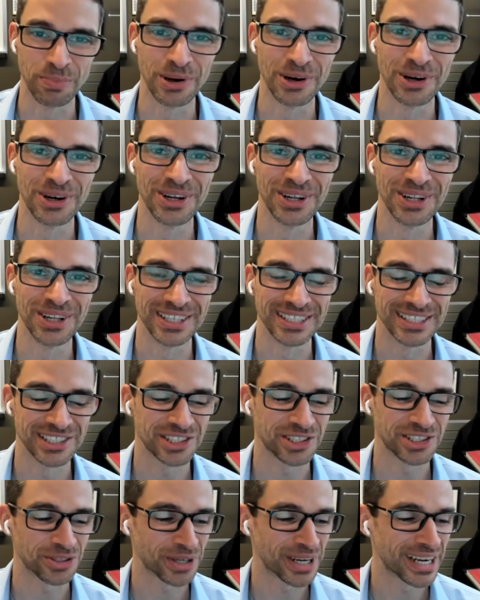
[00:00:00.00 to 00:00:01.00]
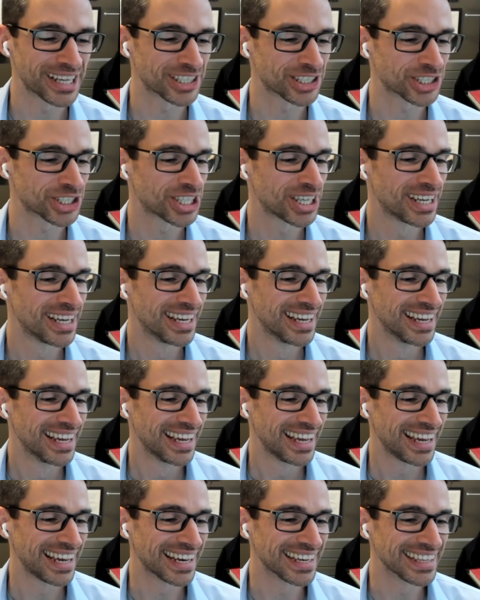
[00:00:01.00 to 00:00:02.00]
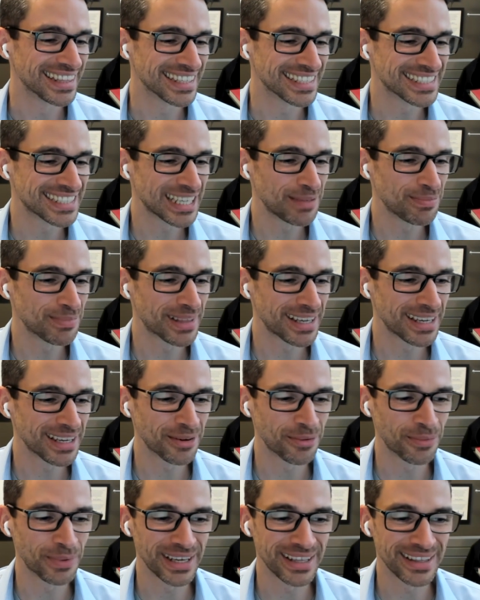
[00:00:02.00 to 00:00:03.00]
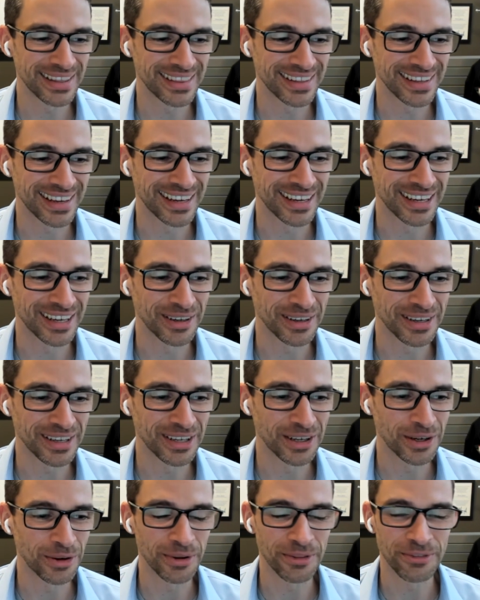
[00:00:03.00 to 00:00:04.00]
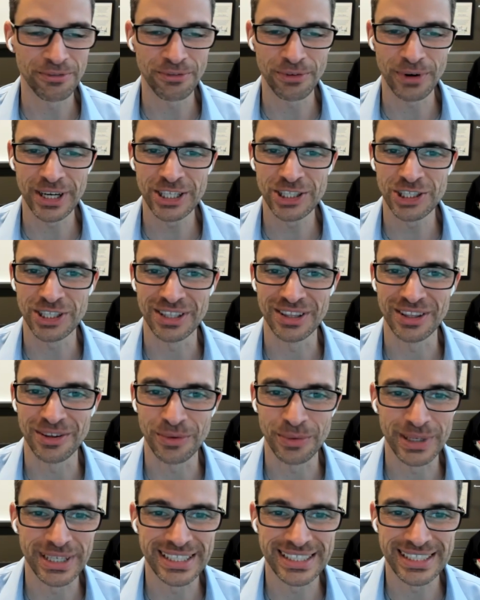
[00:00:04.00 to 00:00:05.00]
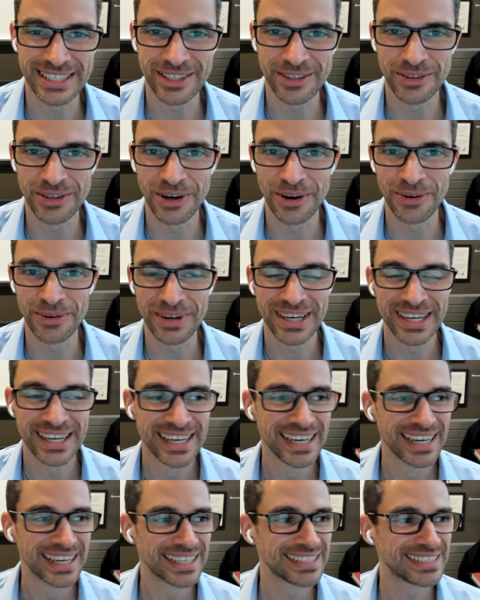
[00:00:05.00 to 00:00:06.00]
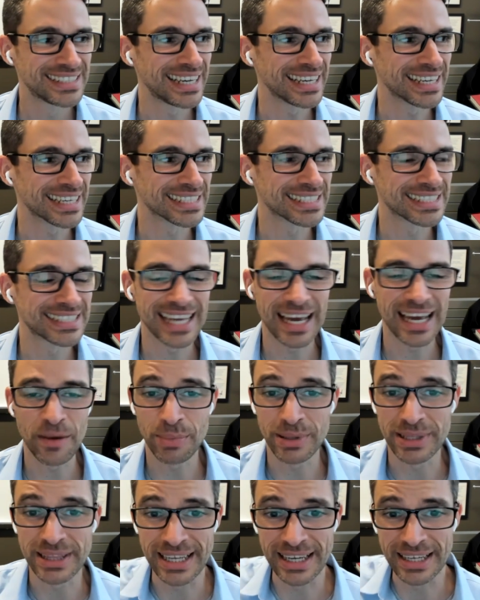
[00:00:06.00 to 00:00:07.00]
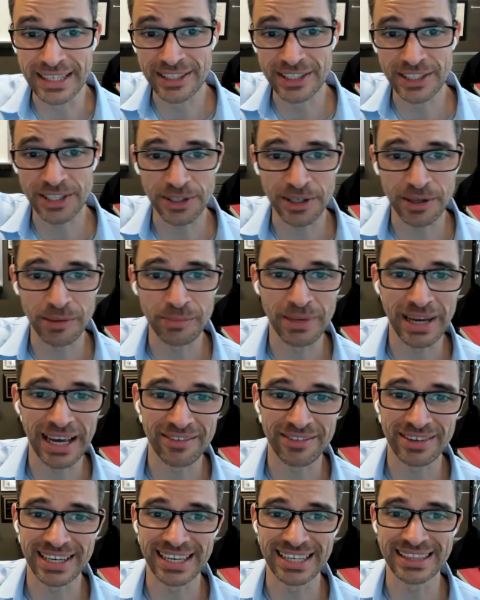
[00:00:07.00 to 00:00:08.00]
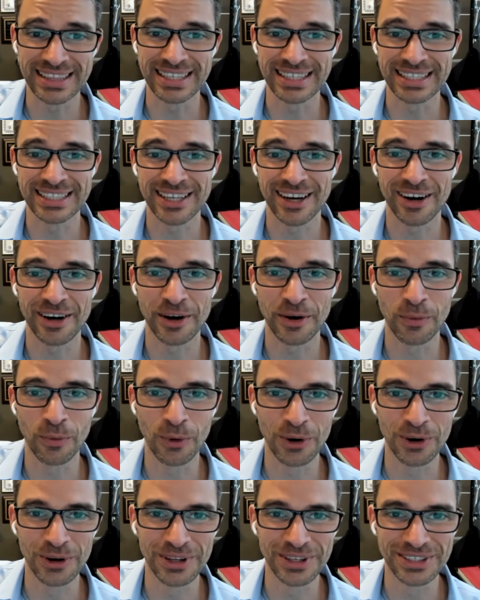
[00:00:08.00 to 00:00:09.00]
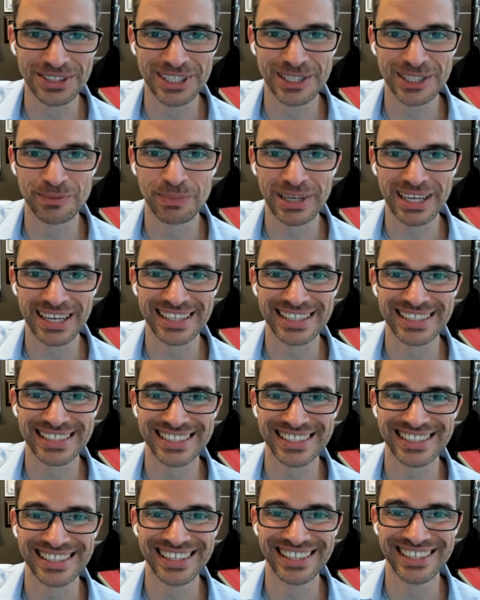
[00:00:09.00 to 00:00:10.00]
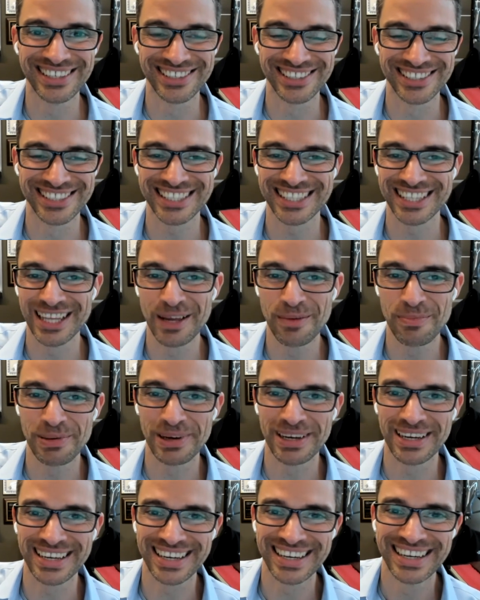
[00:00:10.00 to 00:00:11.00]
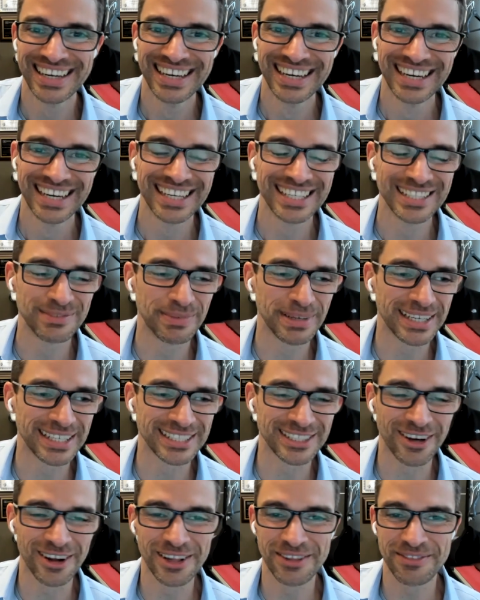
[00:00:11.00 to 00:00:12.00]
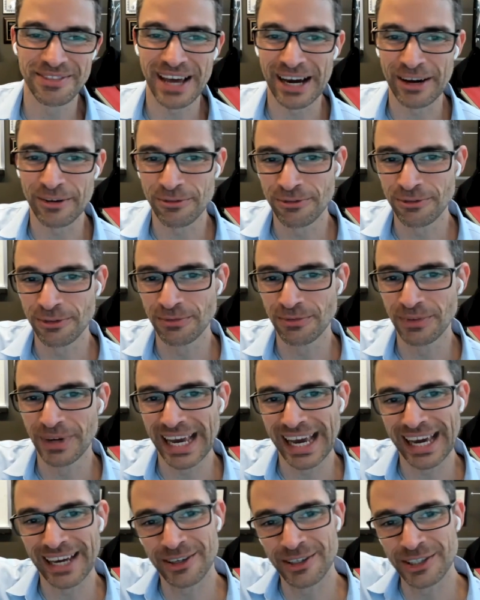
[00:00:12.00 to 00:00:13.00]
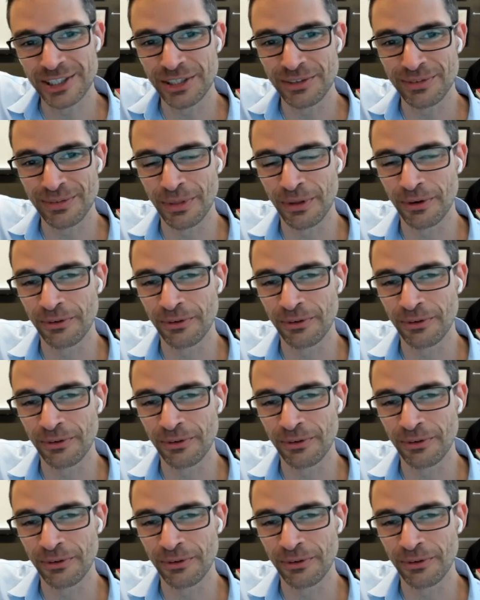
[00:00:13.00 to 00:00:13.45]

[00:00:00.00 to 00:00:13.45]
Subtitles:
pull and stretch. And the same thing with with friction. The reason you don't take a step and then circumnavigate the entire world just because you're slipping is because all of that energy from the